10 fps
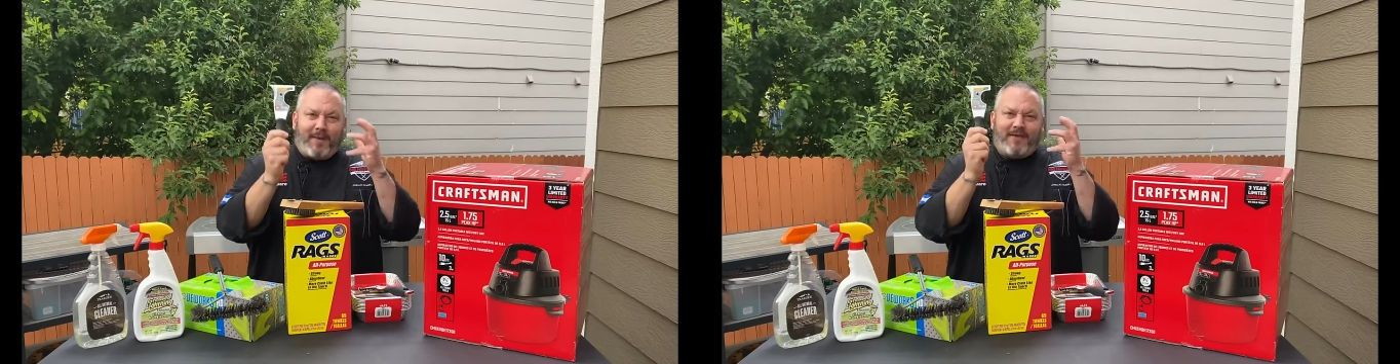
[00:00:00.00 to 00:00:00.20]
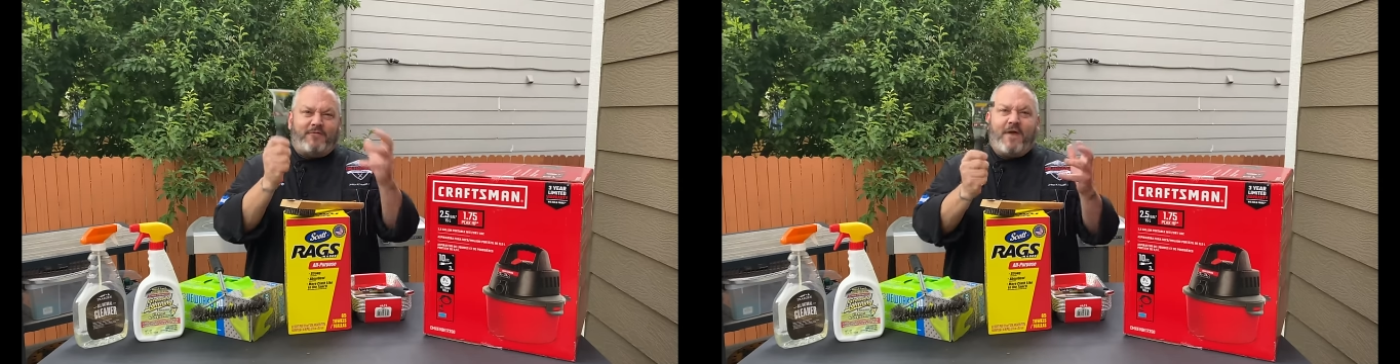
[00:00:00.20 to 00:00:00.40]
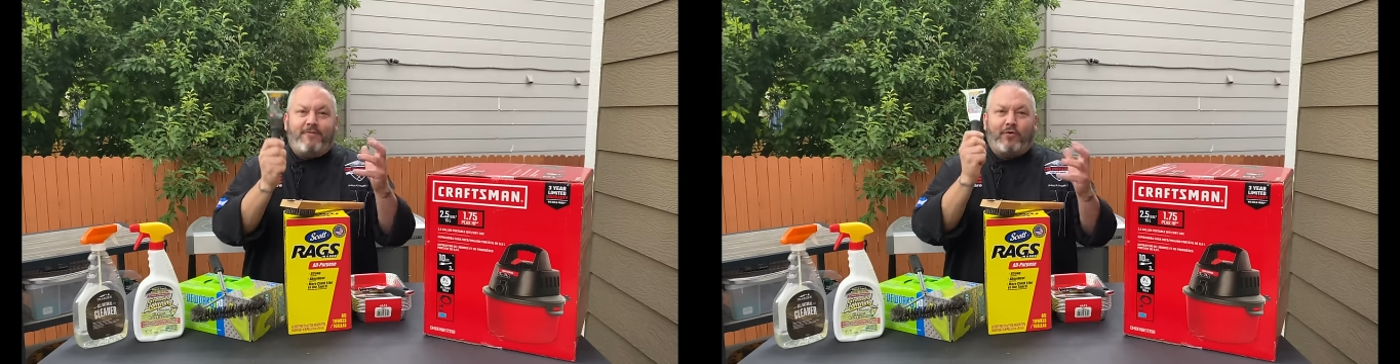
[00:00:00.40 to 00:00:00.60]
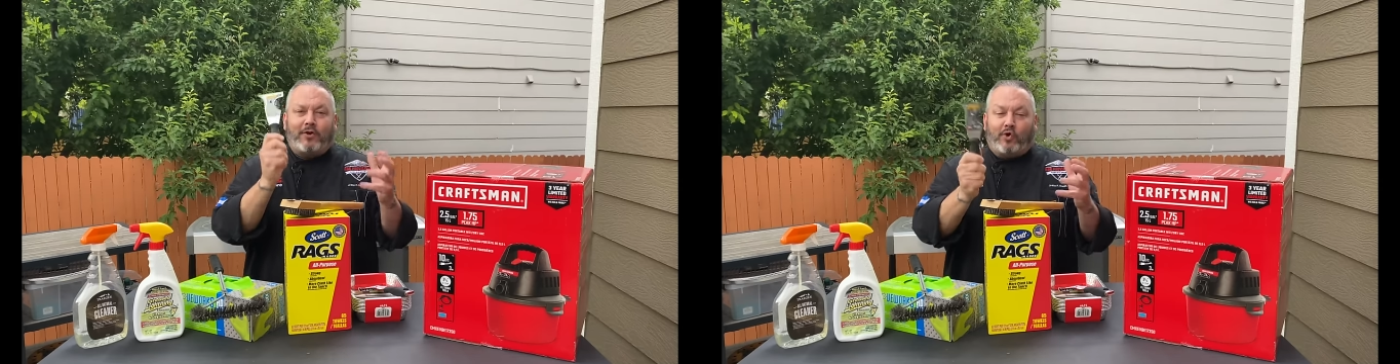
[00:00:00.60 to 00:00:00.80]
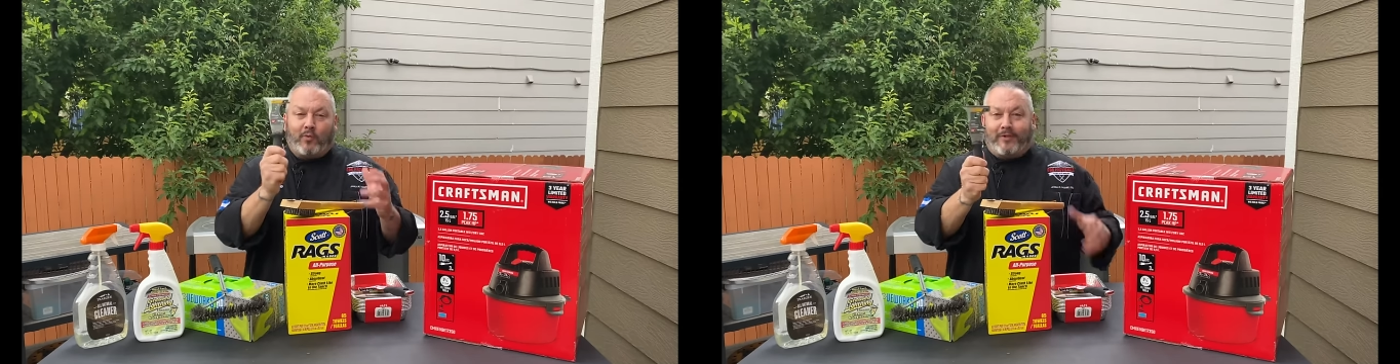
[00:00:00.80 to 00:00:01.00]
my
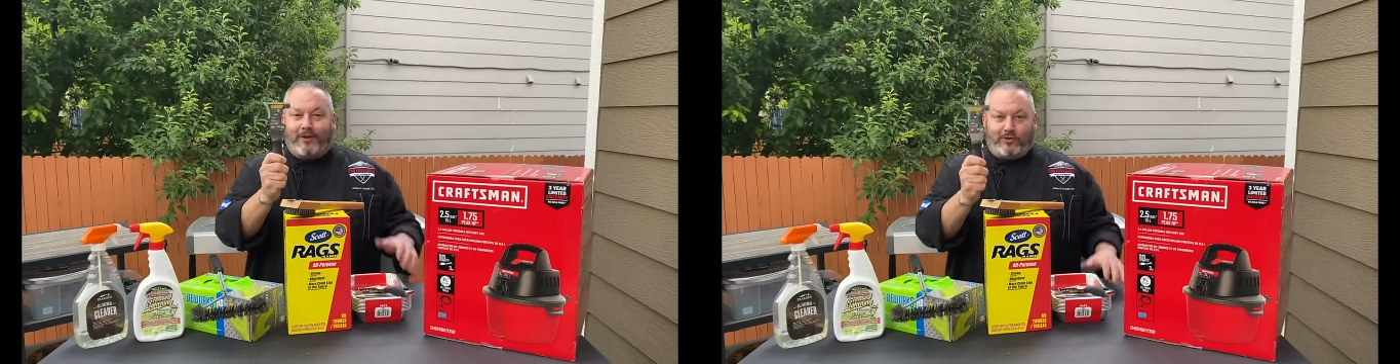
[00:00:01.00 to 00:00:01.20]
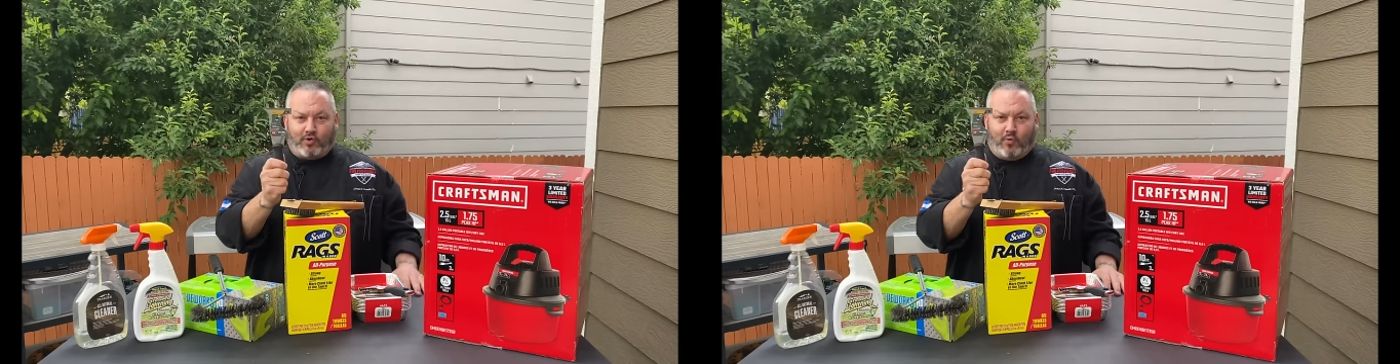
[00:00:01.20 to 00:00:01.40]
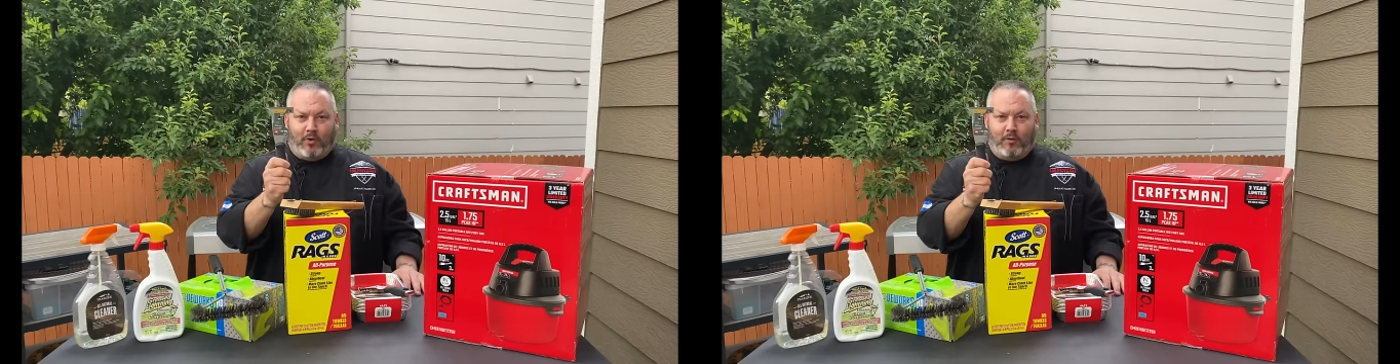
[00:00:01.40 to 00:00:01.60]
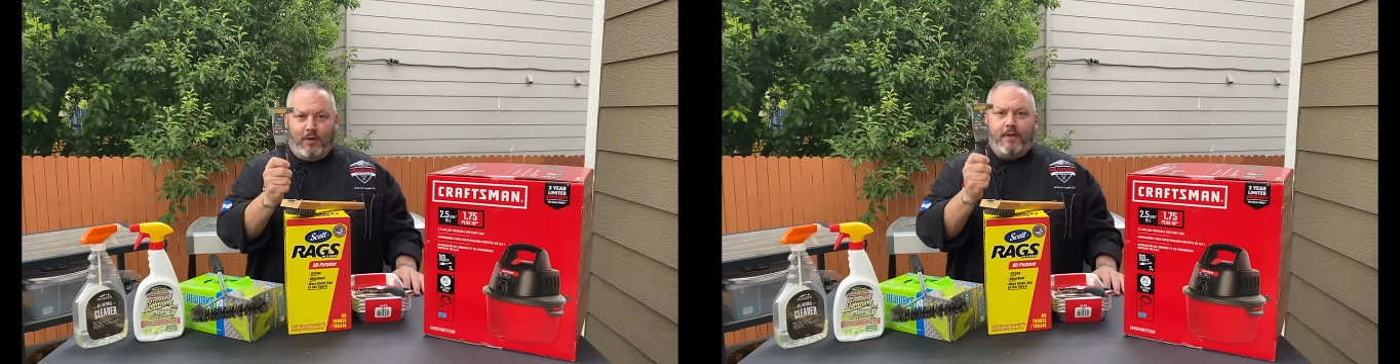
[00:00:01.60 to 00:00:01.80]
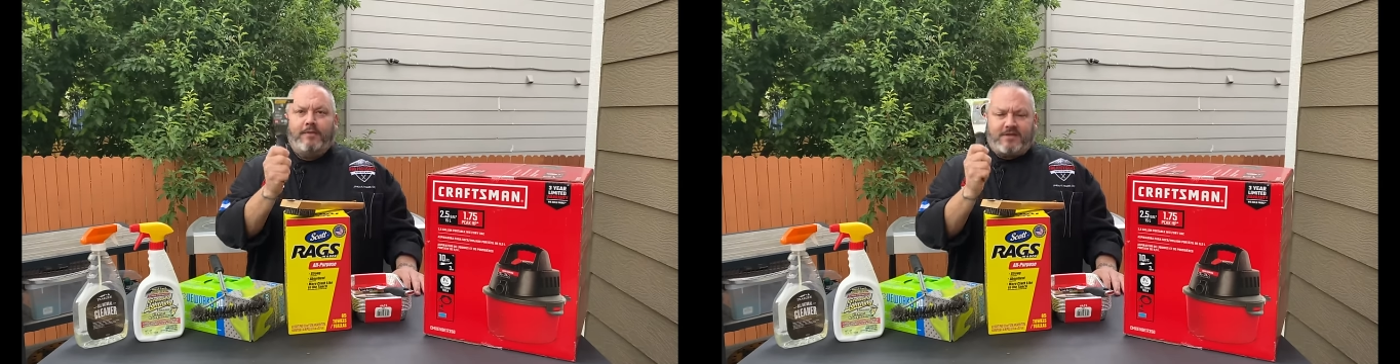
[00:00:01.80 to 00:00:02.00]
favorite grilling tool,
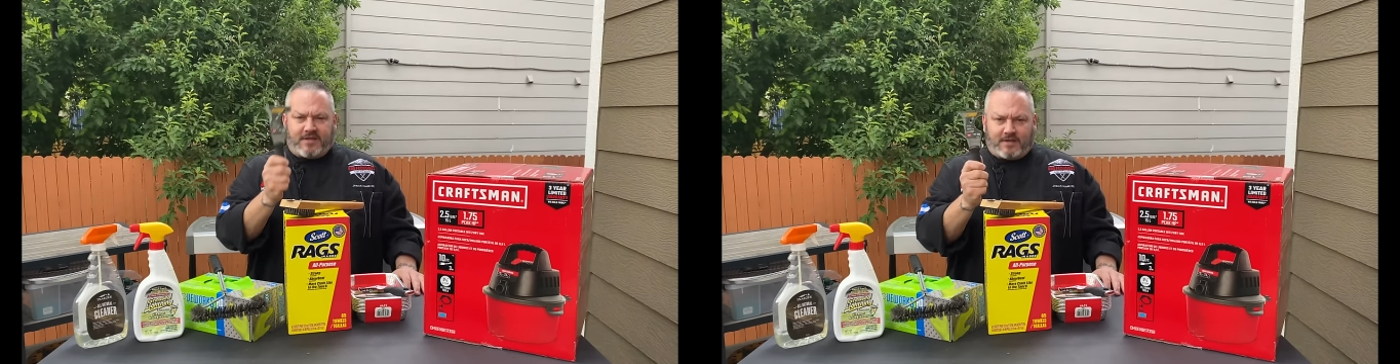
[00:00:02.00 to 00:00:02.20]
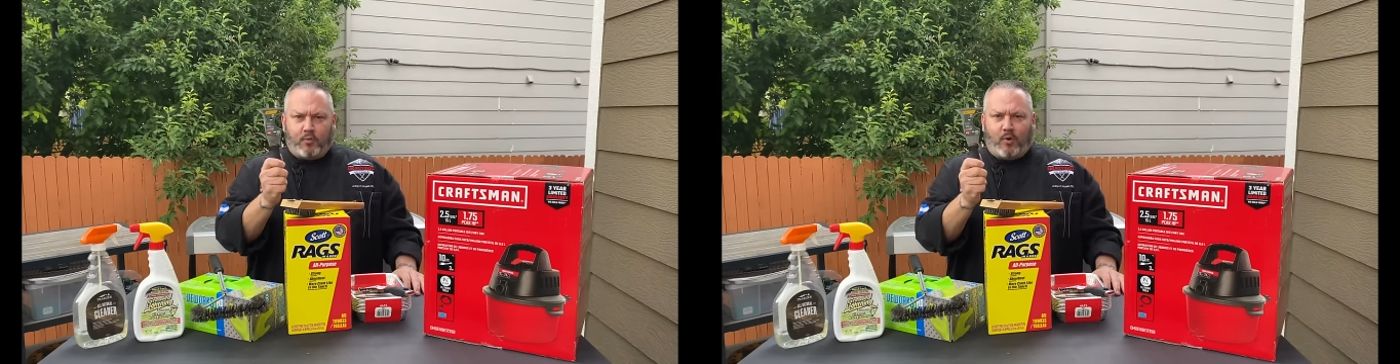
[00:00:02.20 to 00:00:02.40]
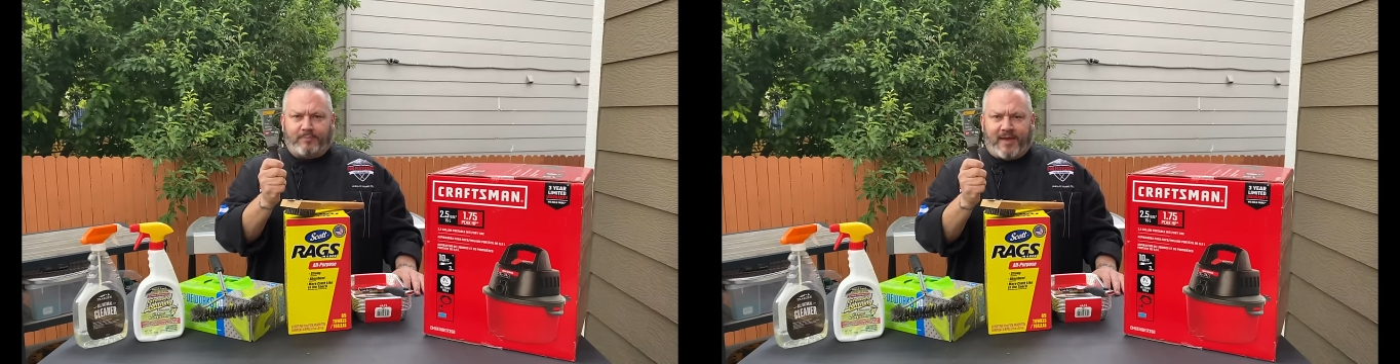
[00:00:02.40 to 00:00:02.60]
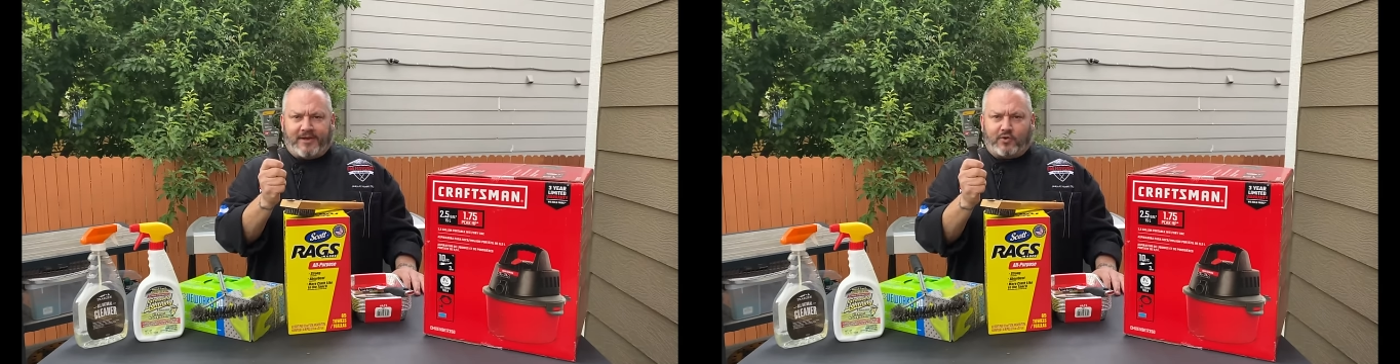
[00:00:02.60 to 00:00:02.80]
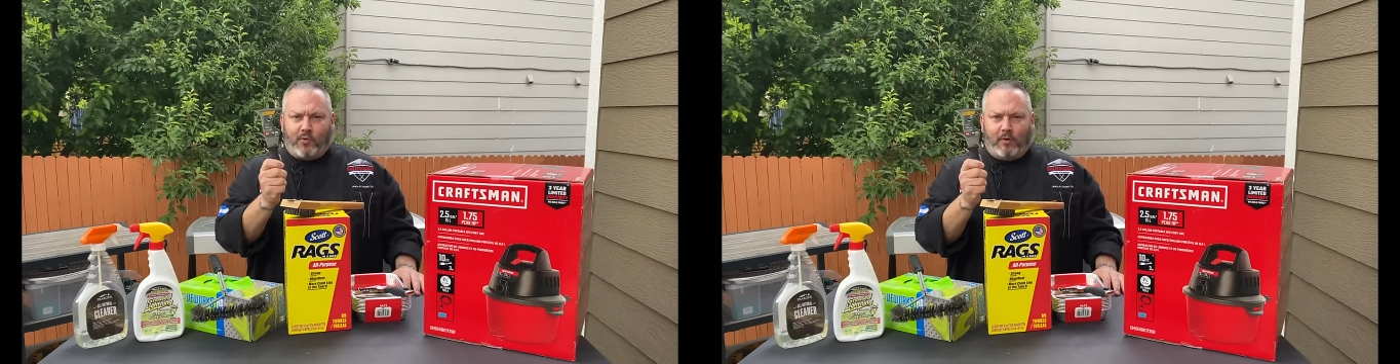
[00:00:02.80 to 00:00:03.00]
the six in one
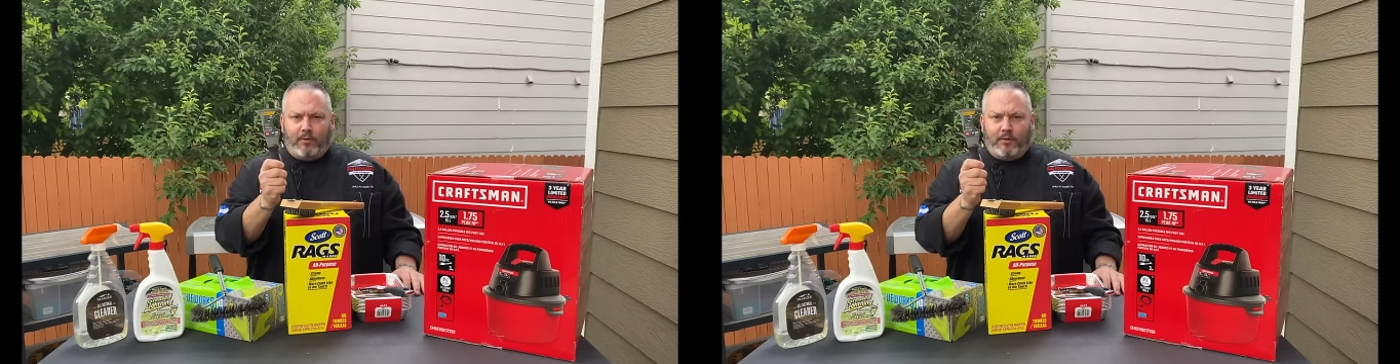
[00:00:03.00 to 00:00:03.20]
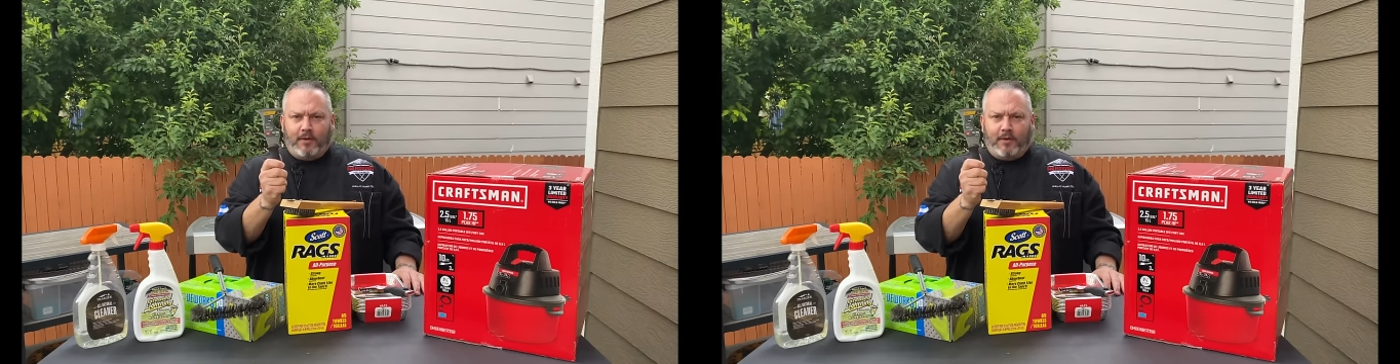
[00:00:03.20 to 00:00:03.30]
paint tool.